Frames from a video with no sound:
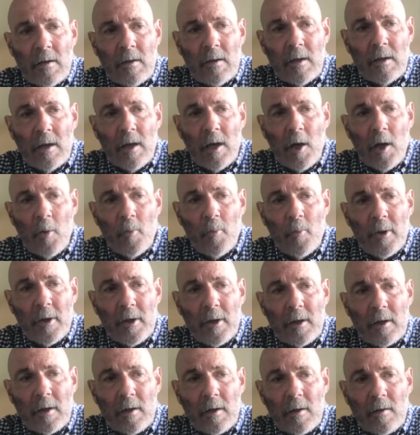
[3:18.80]

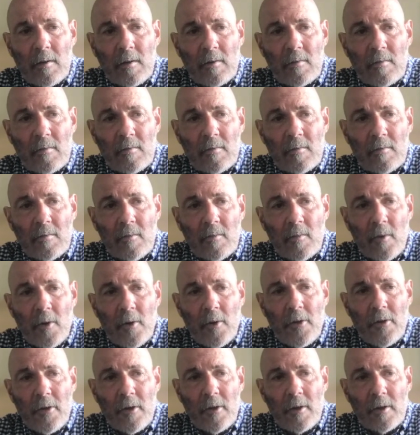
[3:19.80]
helping
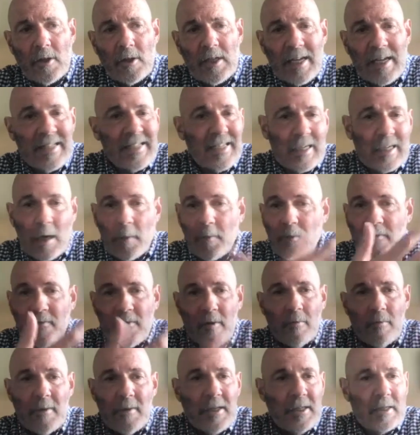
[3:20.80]
with the setting up of
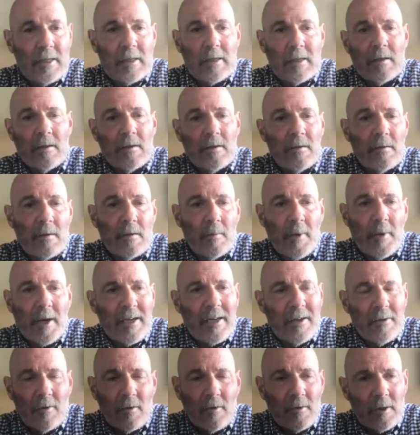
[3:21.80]
the meeting.
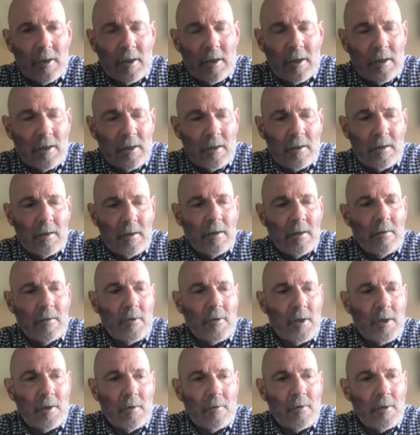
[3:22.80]
Back in those days, there
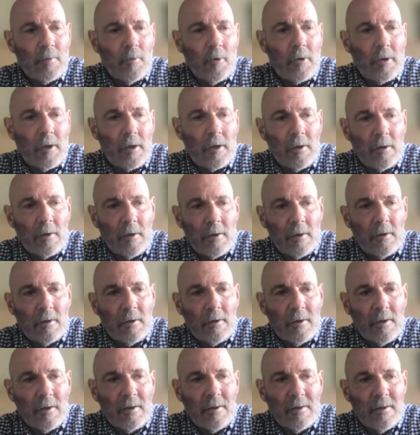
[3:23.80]
was still smoking going on
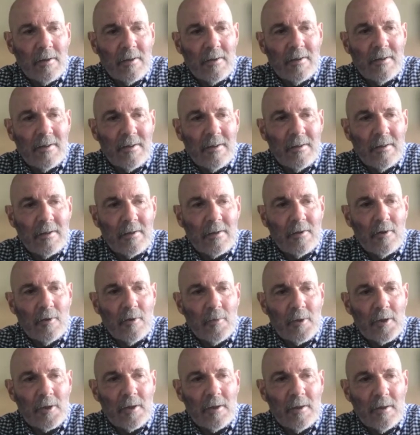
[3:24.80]
in the
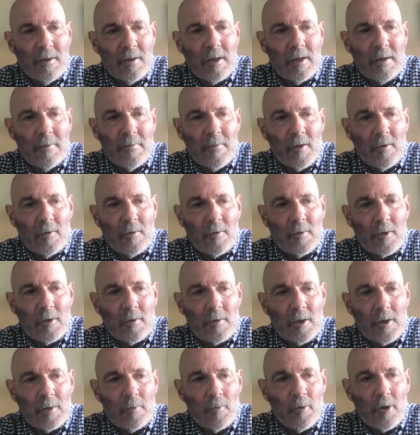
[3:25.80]
groups, and so
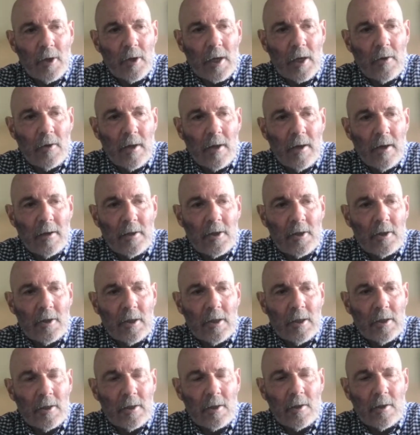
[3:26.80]
just putting out the
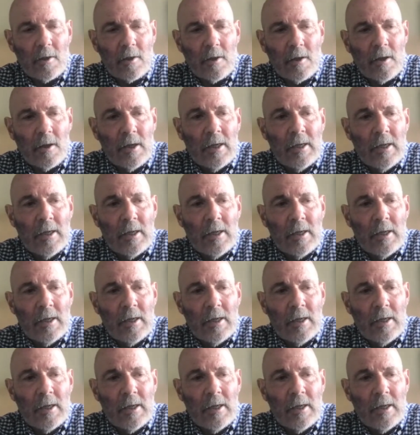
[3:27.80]
ashtrays or